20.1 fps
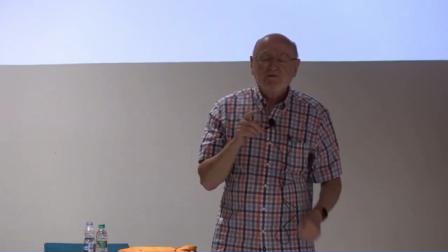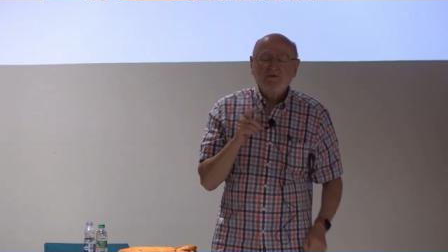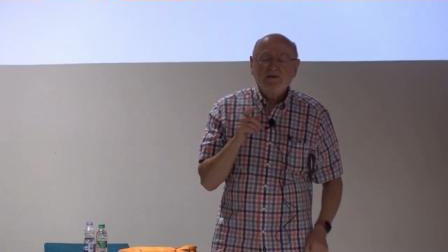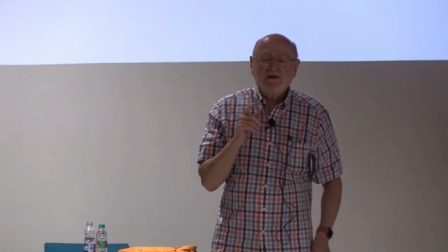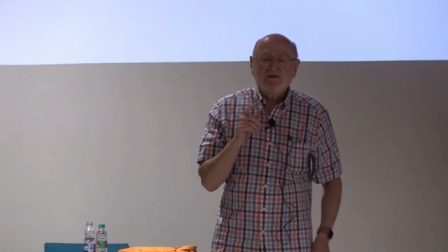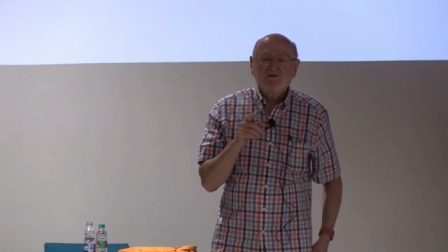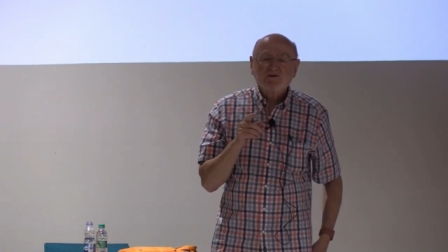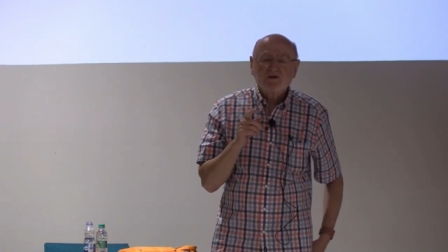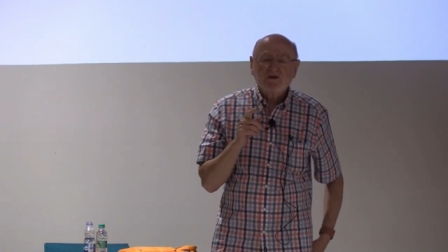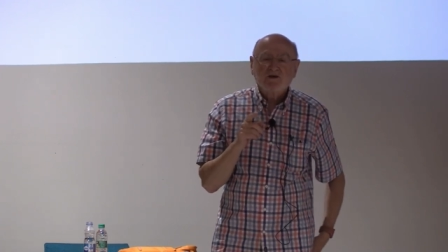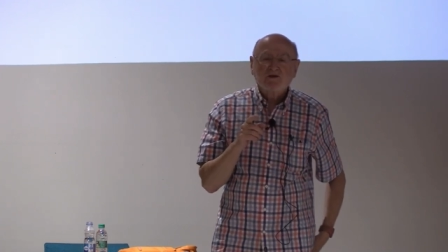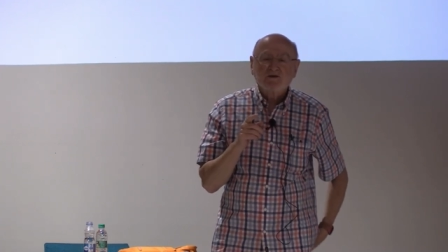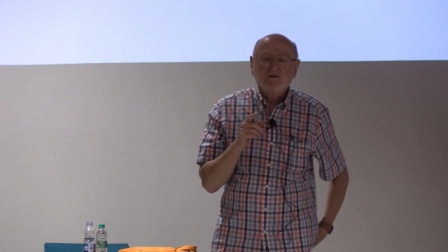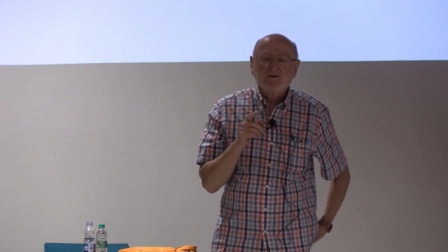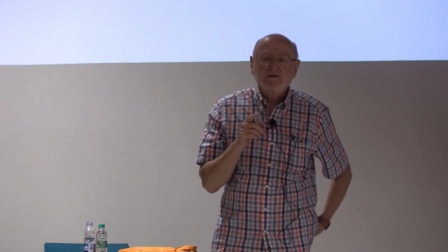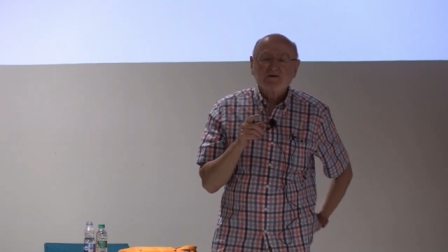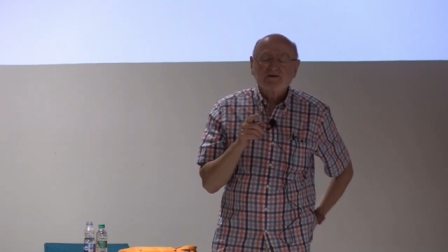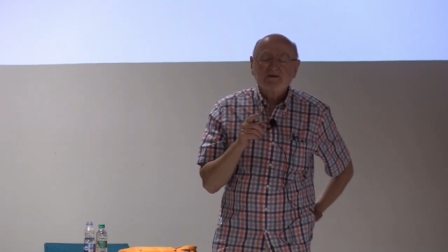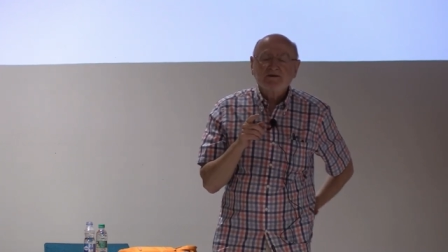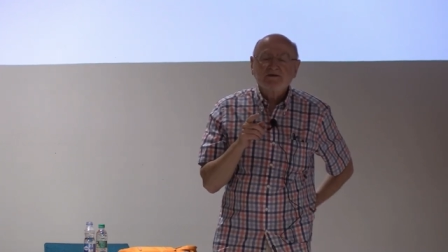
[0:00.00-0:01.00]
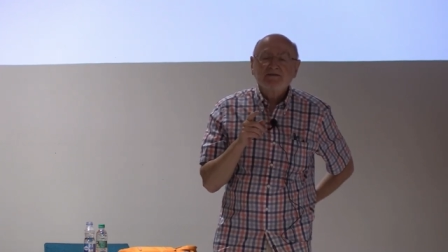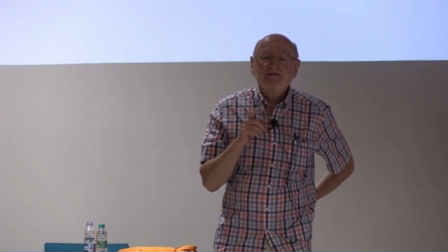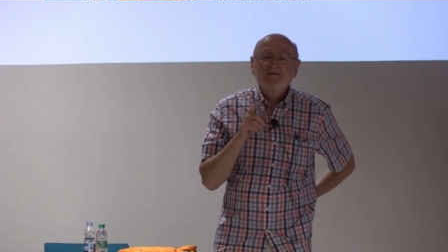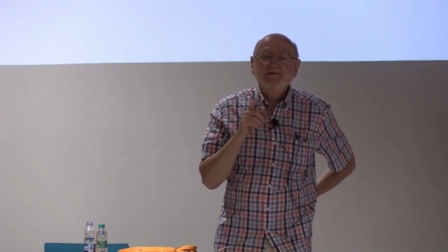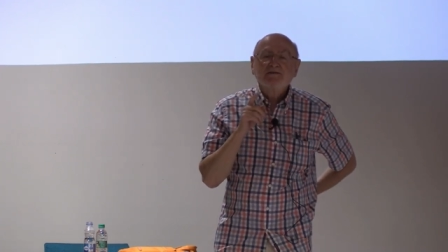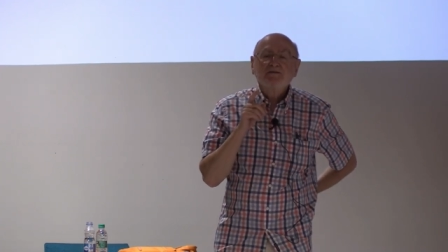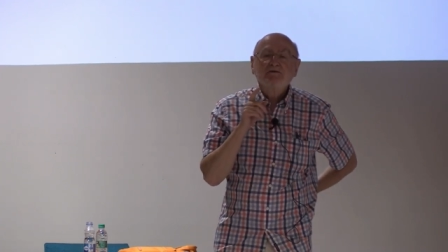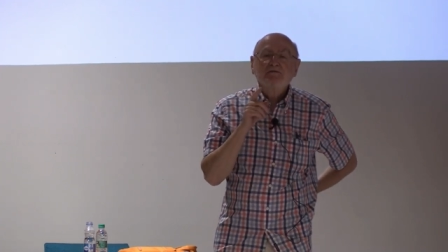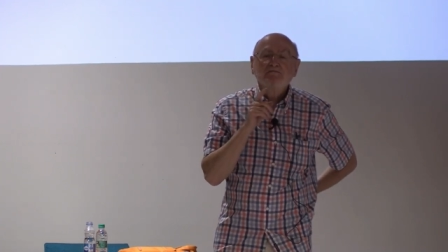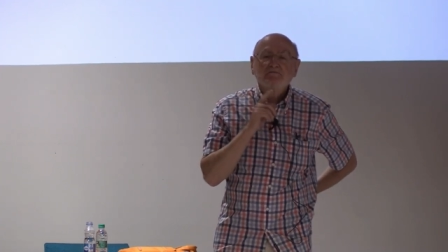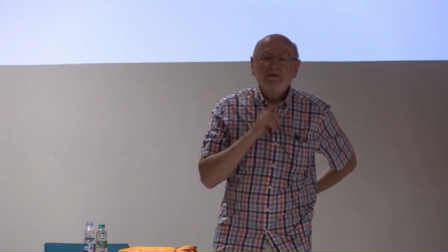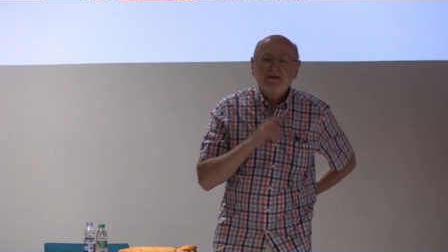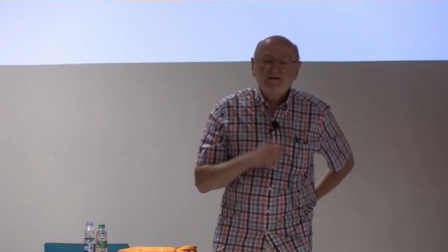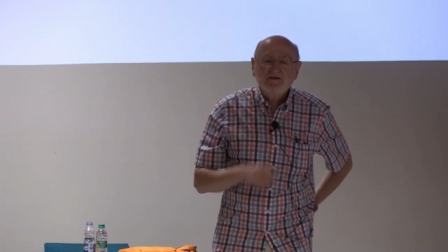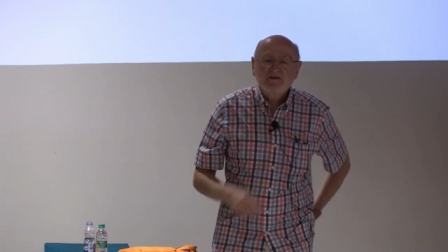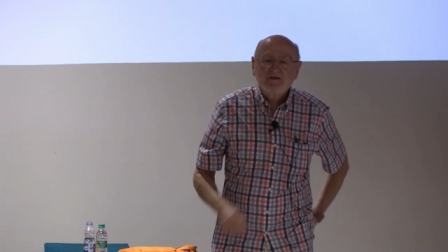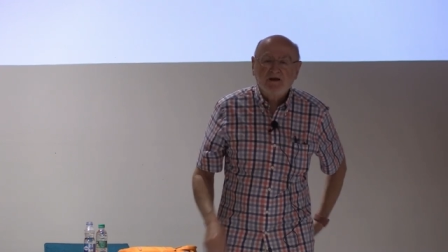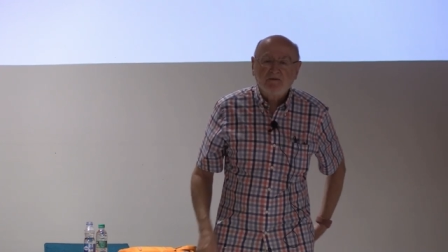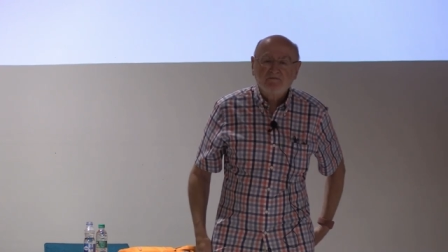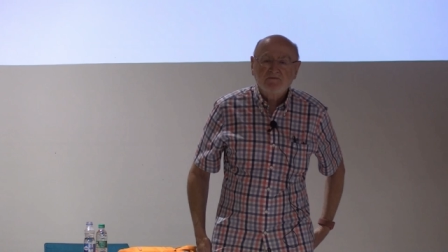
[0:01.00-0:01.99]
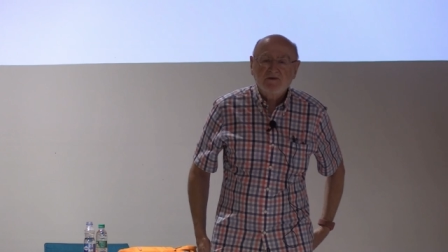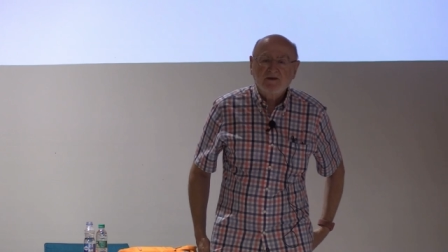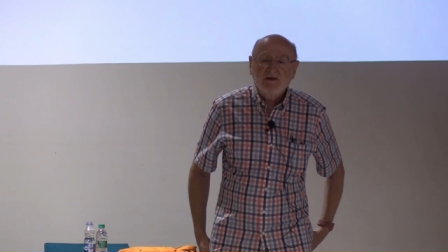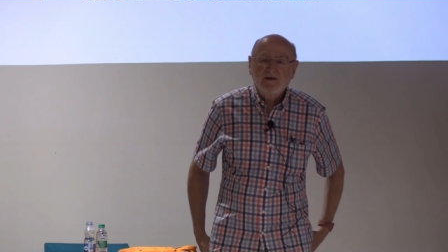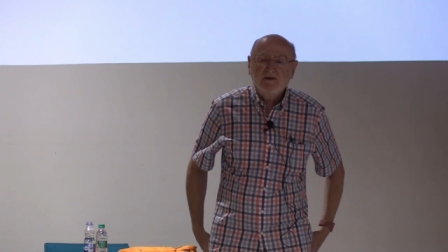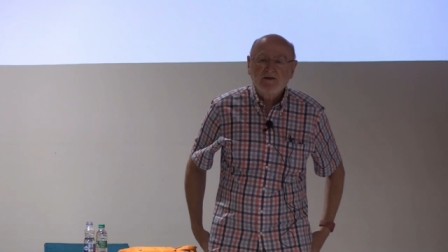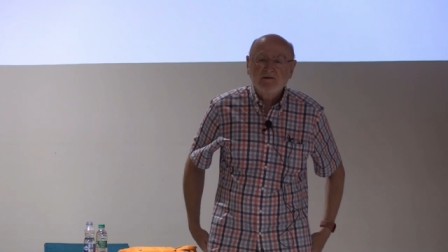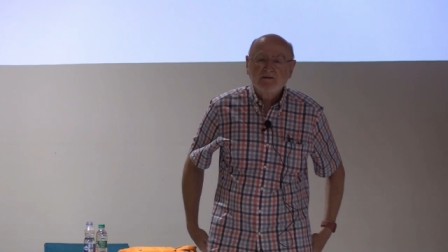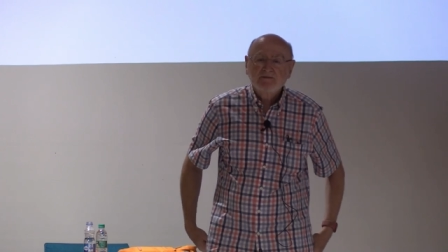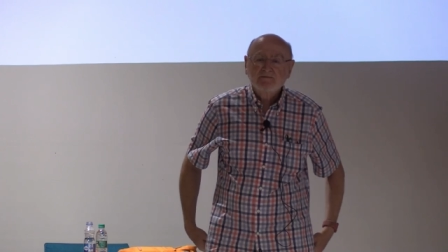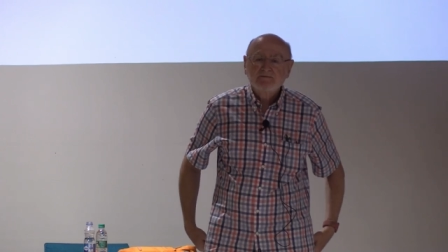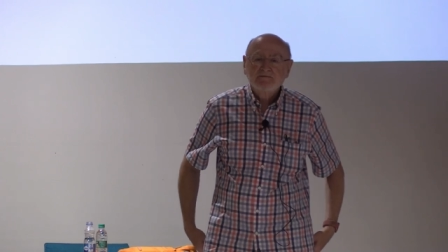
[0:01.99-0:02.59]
what that shows is that you miss something.